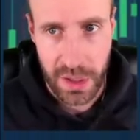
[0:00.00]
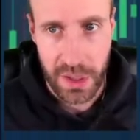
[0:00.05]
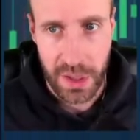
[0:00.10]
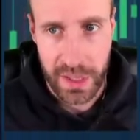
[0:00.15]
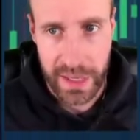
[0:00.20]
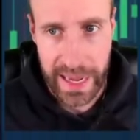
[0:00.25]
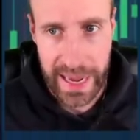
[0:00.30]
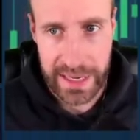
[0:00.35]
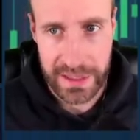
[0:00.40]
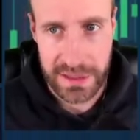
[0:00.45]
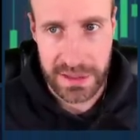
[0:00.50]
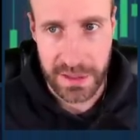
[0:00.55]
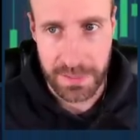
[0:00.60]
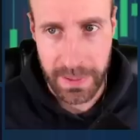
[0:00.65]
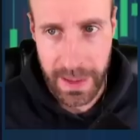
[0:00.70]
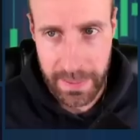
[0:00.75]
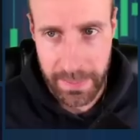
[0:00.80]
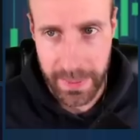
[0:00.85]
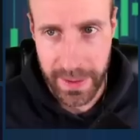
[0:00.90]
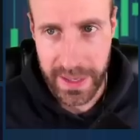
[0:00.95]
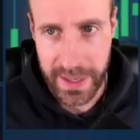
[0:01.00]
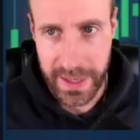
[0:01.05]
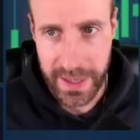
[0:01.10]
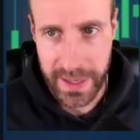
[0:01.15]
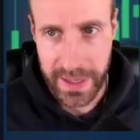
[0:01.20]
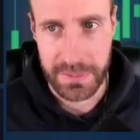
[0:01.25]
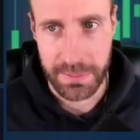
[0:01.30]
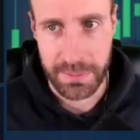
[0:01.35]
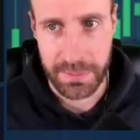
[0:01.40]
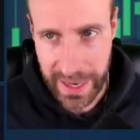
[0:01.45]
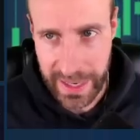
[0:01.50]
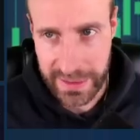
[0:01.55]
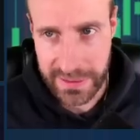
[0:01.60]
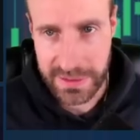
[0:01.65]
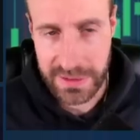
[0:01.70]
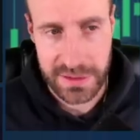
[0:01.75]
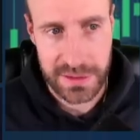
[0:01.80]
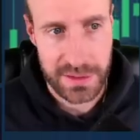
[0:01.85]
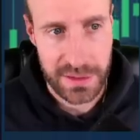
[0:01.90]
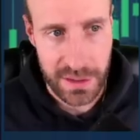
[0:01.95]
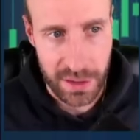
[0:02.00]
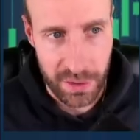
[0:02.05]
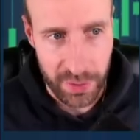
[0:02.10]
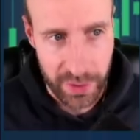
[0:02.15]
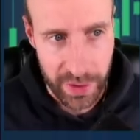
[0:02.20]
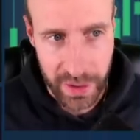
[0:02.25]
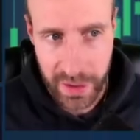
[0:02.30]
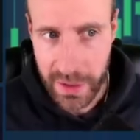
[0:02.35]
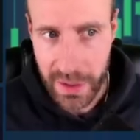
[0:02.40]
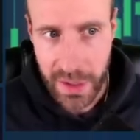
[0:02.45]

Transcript: It has the Pepes, the Bretts, you know, the